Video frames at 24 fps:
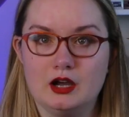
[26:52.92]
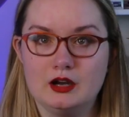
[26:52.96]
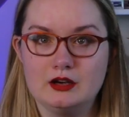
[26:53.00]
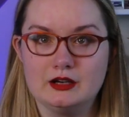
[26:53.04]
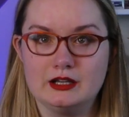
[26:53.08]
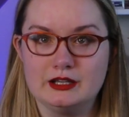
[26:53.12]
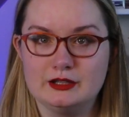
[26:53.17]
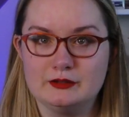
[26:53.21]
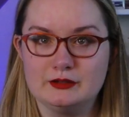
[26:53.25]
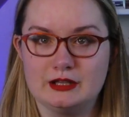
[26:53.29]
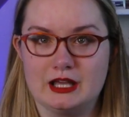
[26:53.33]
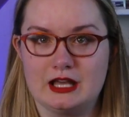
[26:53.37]

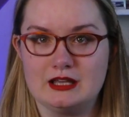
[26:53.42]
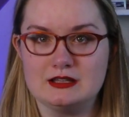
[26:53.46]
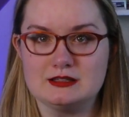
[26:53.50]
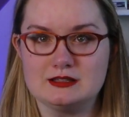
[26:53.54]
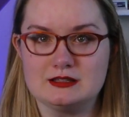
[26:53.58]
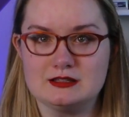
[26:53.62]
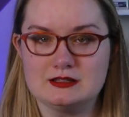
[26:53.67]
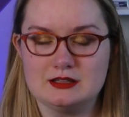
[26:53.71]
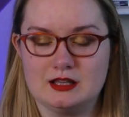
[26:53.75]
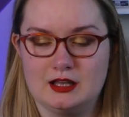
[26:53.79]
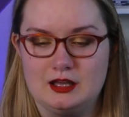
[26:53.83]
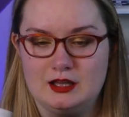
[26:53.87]
Sorry, you
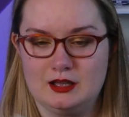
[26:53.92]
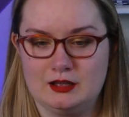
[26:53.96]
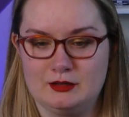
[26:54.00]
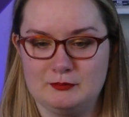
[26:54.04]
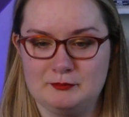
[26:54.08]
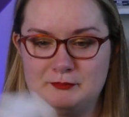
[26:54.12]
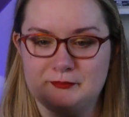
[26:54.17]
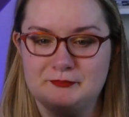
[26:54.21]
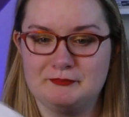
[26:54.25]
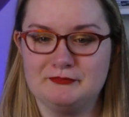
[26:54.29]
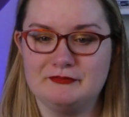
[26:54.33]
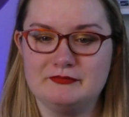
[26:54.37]
guys.
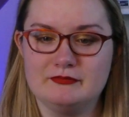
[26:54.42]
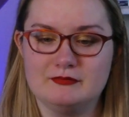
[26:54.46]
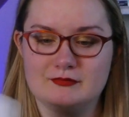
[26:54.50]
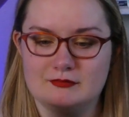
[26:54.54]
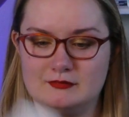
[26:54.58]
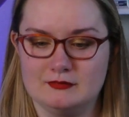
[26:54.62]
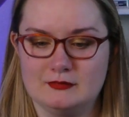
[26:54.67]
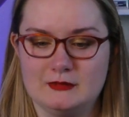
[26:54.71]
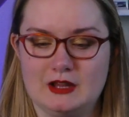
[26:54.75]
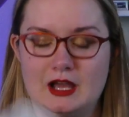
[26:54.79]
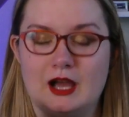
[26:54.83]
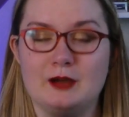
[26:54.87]
Um,
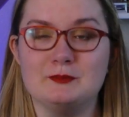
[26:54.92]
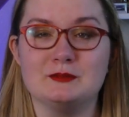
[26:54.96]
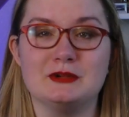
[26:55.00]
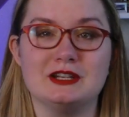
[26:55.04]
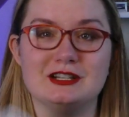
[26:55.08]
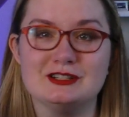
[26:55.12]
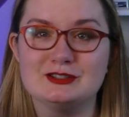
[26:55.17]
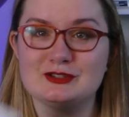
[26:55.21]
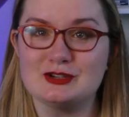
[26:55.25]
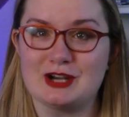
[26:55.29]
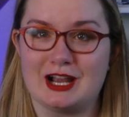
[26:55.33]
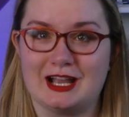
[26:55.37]
I'm
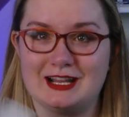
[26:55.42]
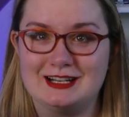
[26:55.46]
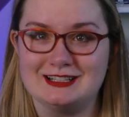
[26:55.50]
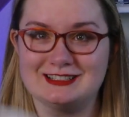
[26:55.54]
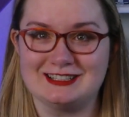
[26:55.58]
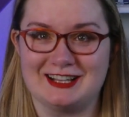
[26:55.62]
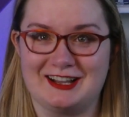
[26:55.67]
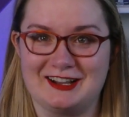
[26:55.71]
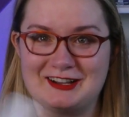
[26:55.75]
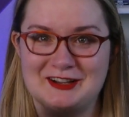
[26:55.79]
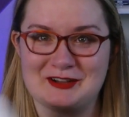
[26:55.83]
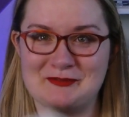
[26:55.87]
gonna try to
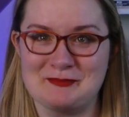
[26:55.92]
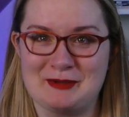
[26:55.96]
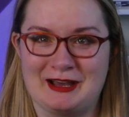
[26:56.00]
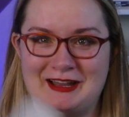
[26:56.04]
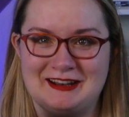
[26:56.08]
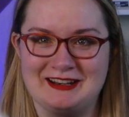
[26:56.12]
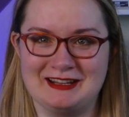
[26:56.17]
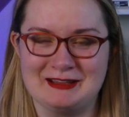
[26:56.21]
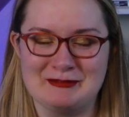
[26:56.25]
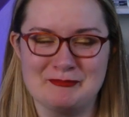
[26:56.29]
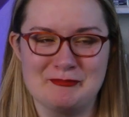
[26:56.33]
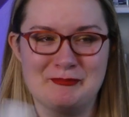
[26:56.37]
talk
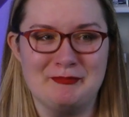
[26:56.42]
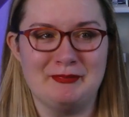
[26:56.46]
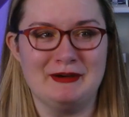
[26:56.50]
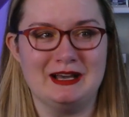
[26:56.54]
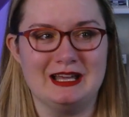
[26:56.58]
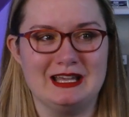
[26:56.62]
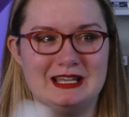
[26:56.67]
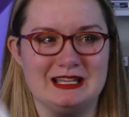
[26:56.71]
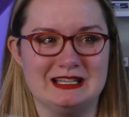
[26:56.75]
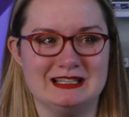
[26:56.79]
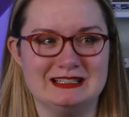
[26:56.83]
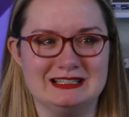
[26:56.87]
about it,
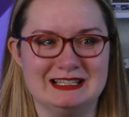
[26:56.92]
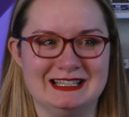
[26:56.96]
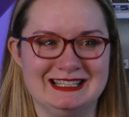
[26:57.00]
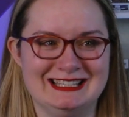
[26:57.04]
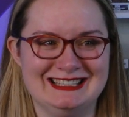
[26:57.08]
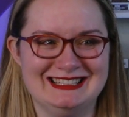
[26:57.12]
but